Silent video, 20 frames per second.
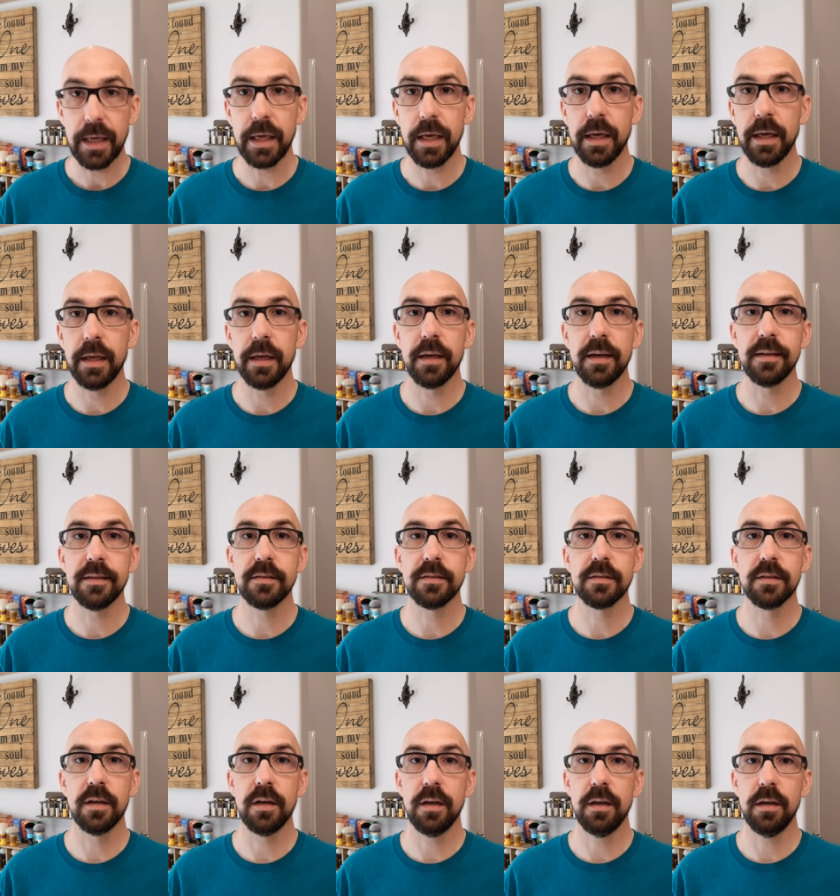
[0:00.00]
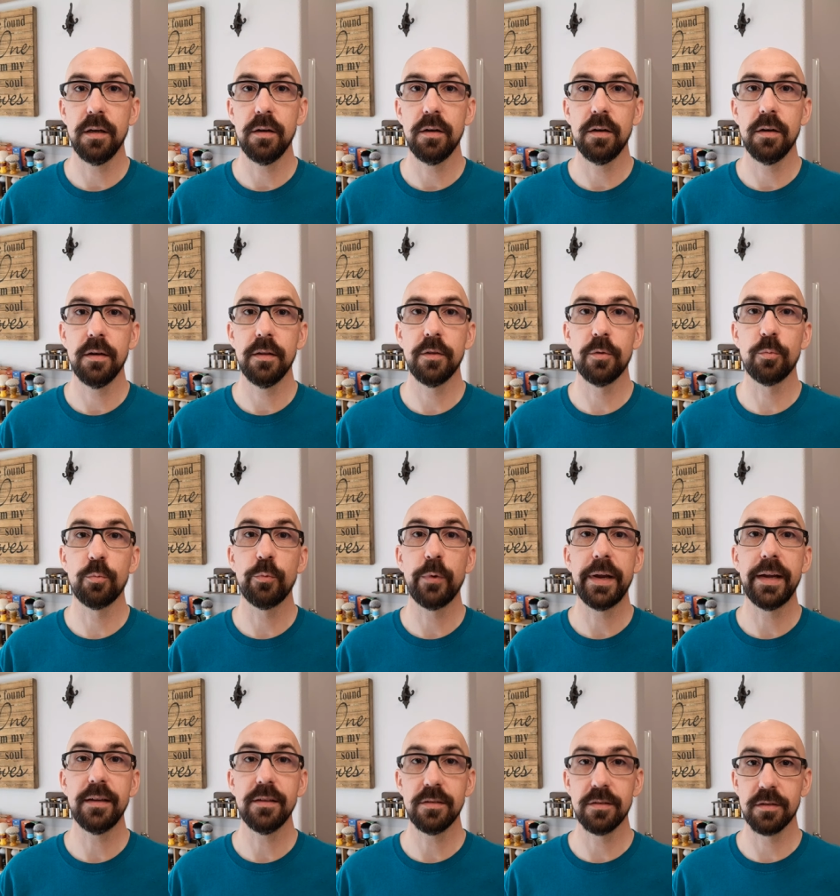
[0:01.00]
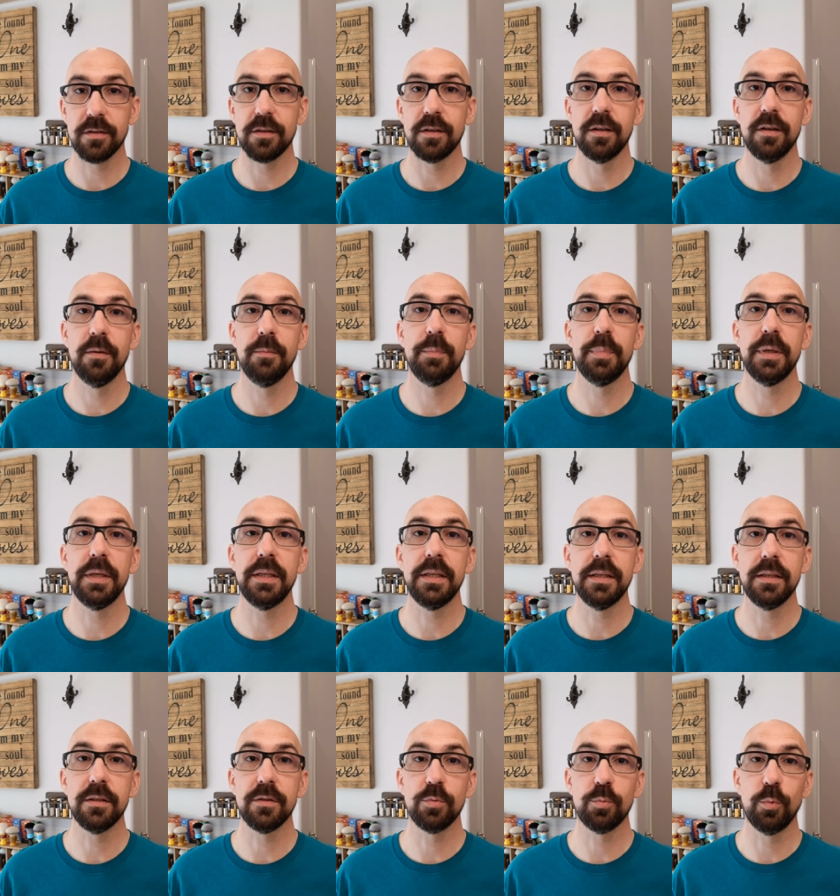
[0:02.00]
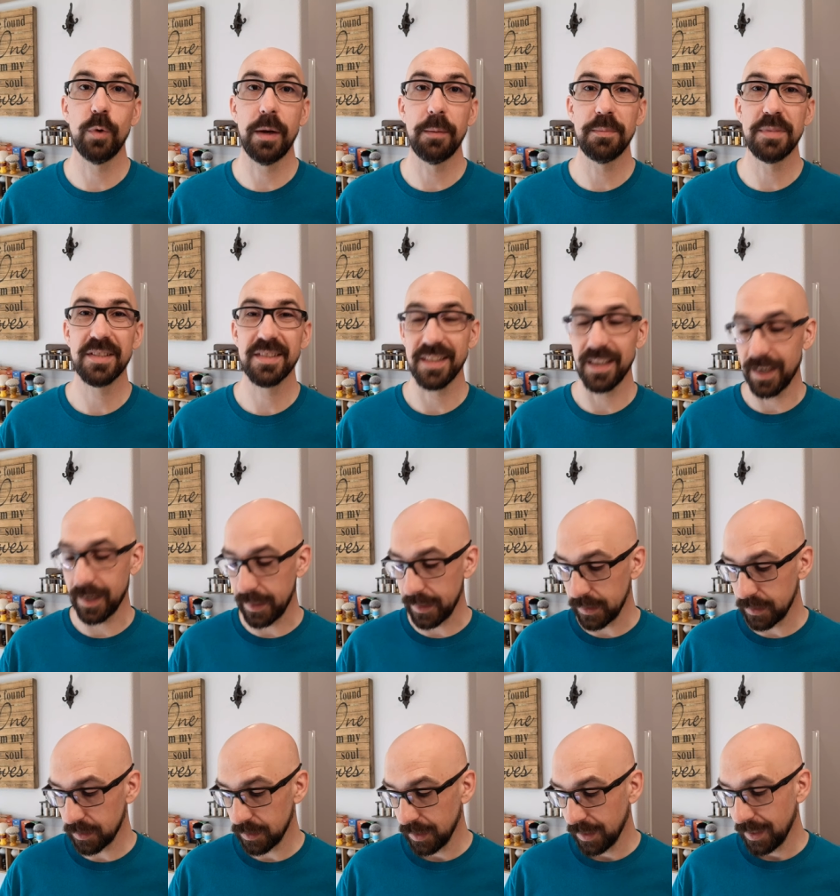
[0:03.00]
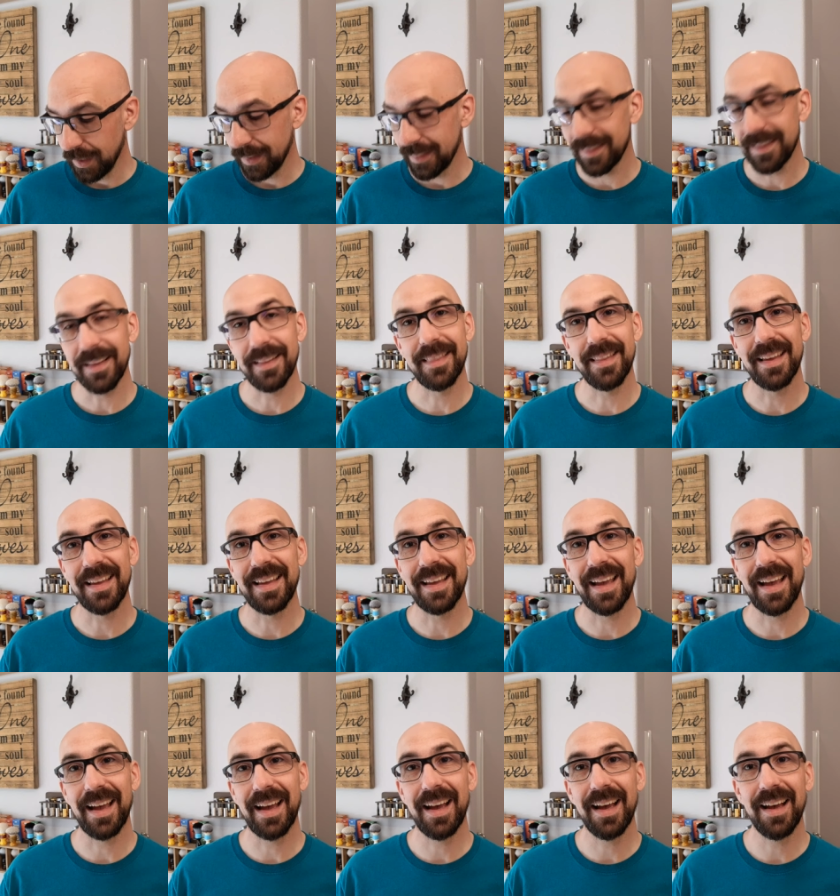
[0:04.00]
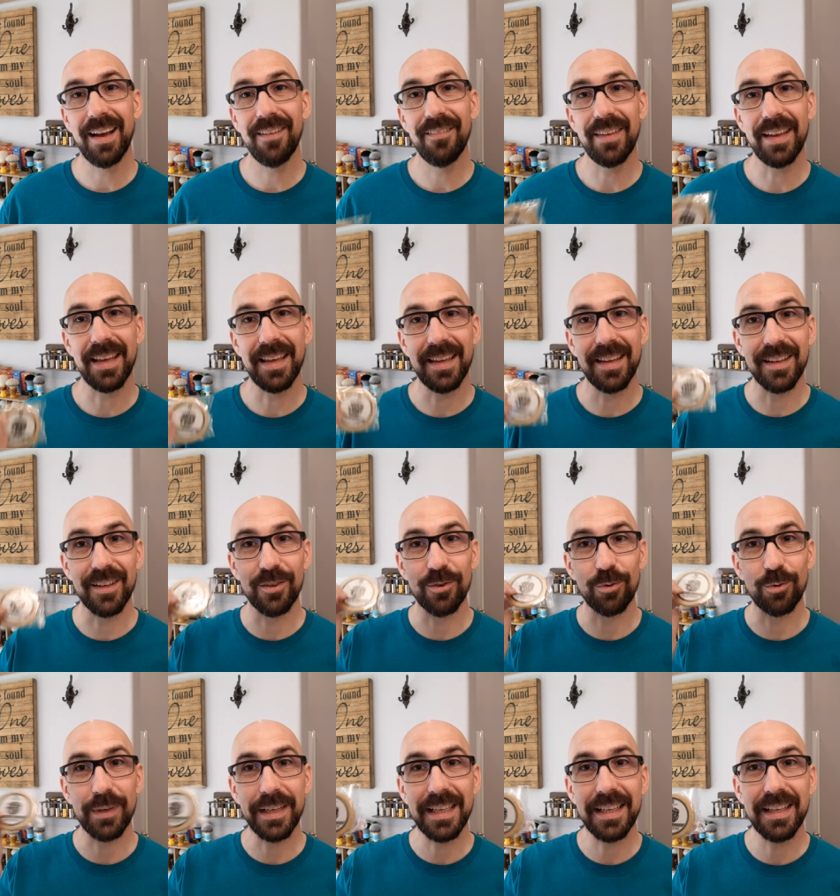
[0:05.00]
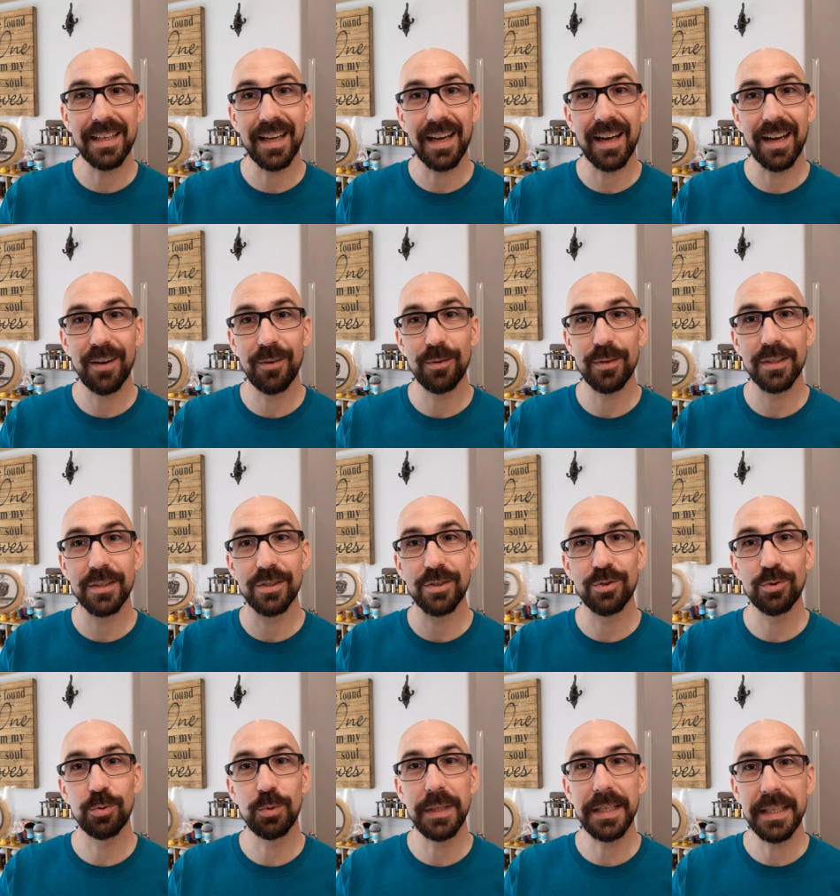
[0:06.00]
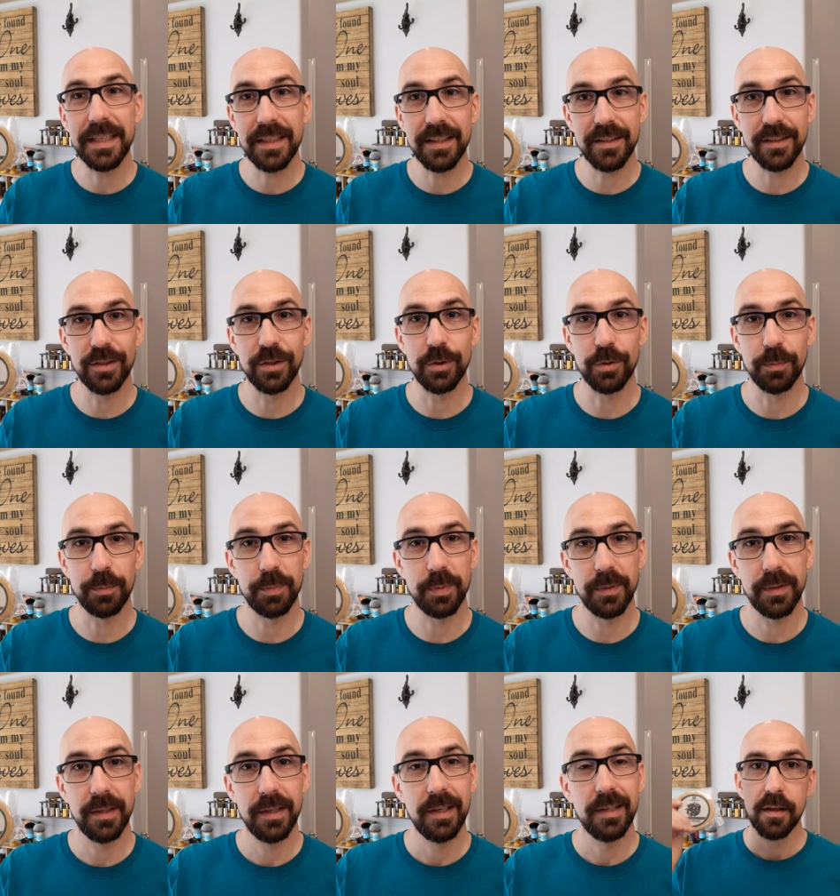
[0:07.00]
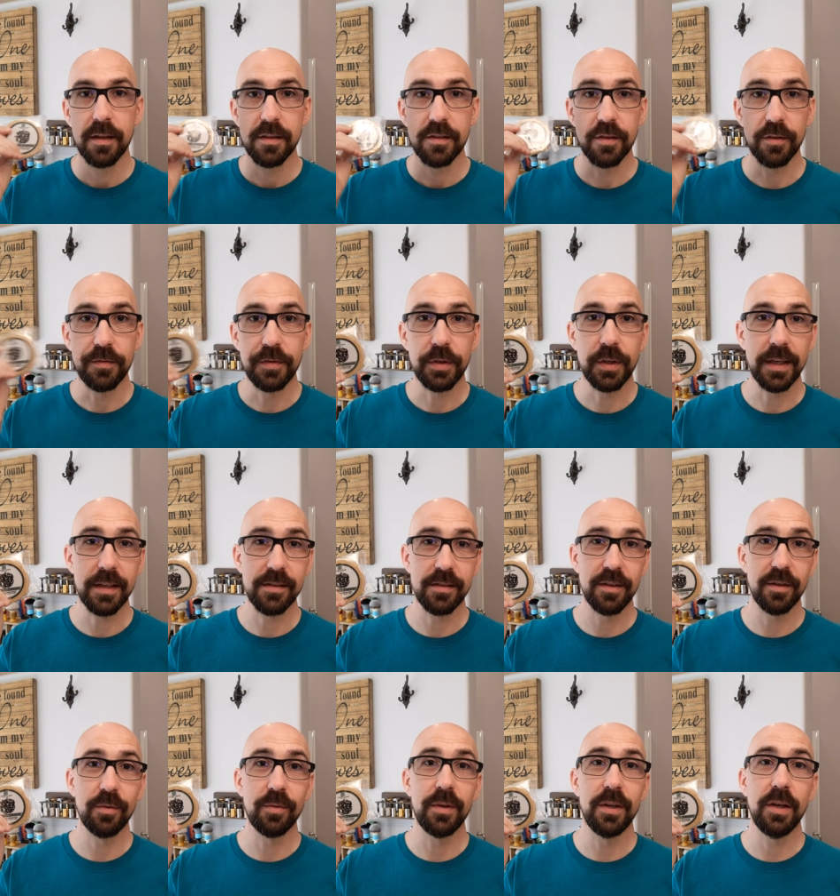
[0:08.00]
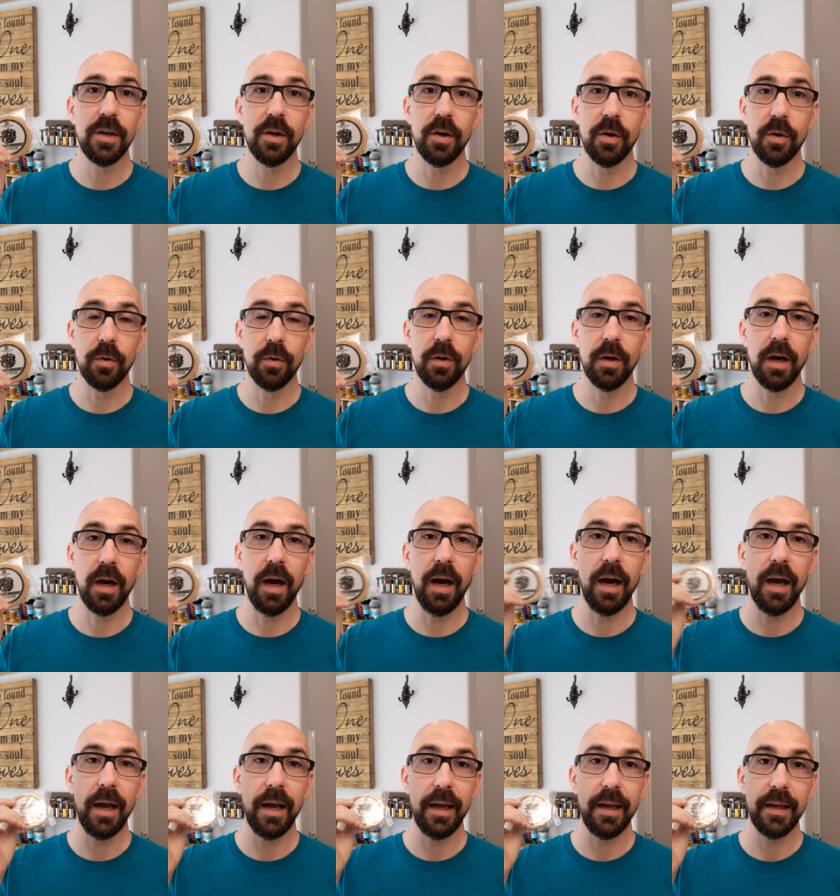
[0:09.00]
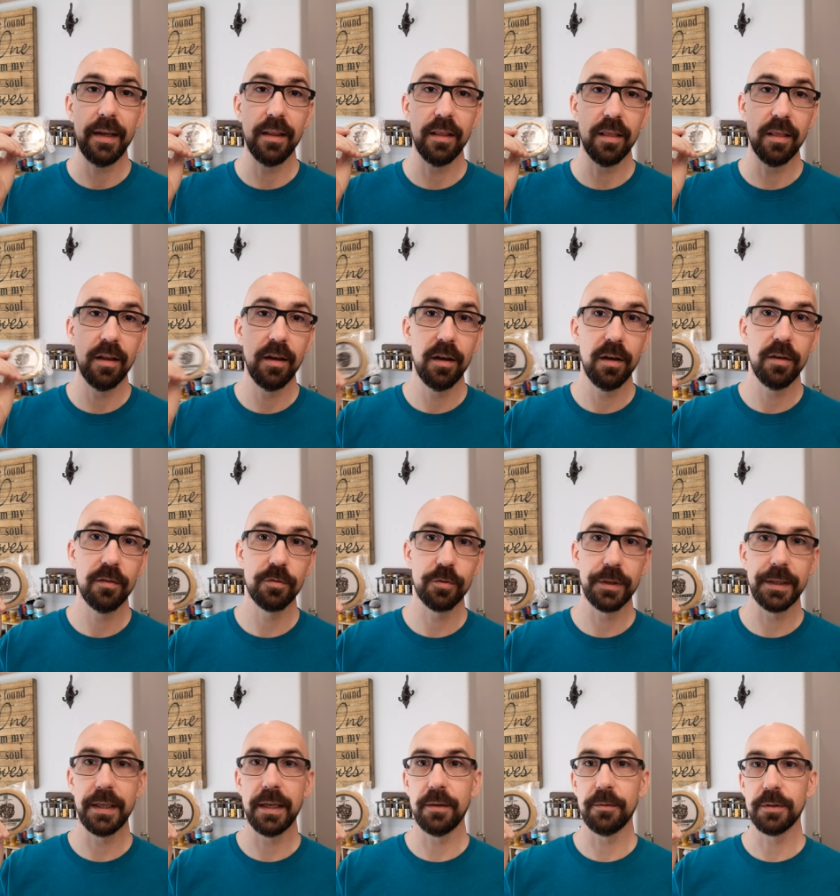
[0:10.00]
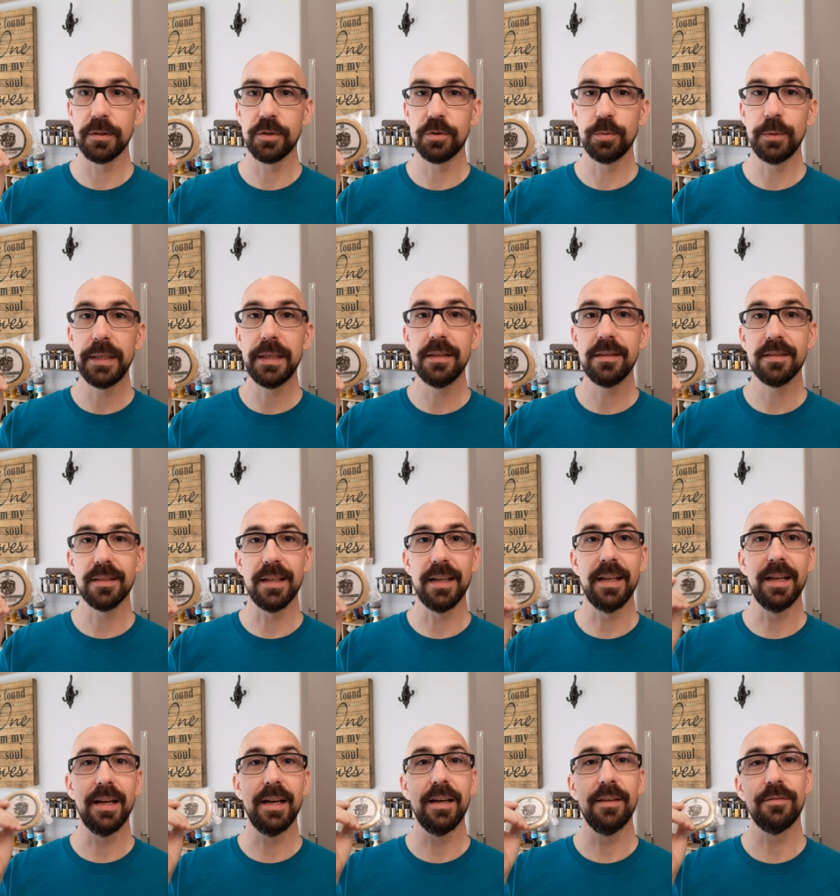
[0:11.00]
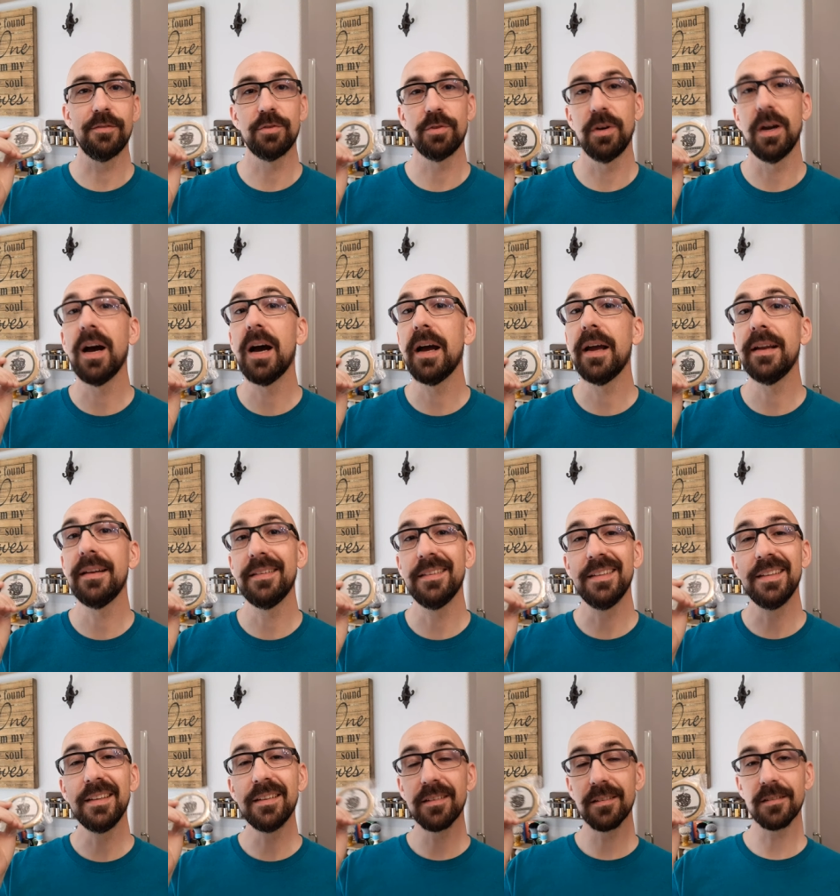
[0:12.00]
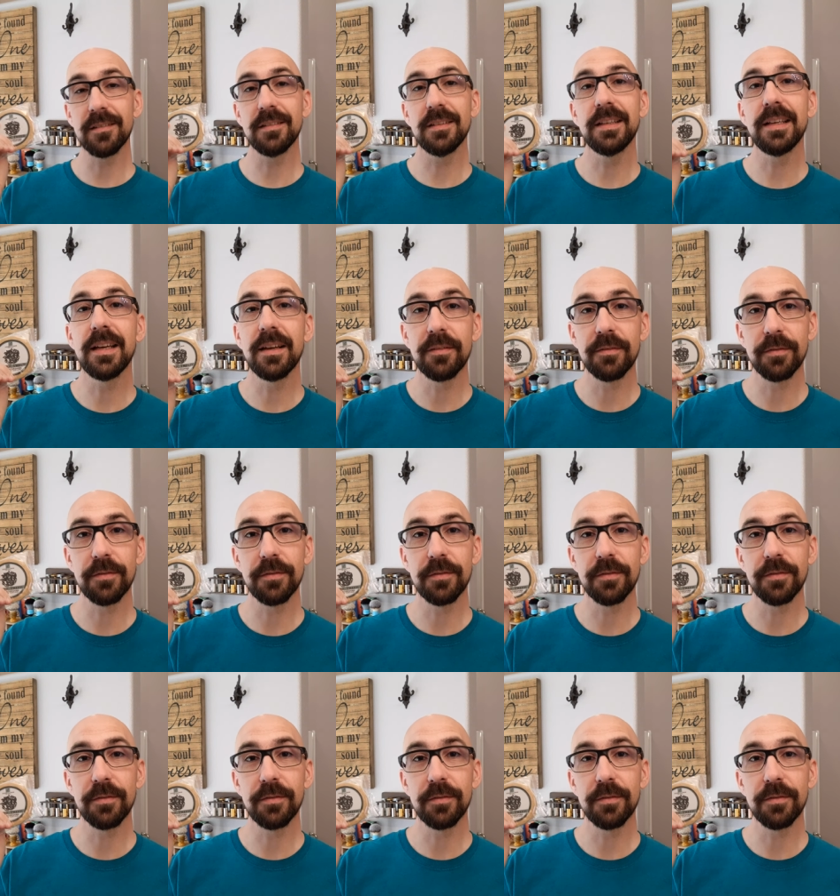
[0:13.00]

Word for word: and I saw on the Razor Company's website that they have a Green Irish Tweed dupe. So if you guys don't know, I love Green Irish Tweeds, and I've tried nearly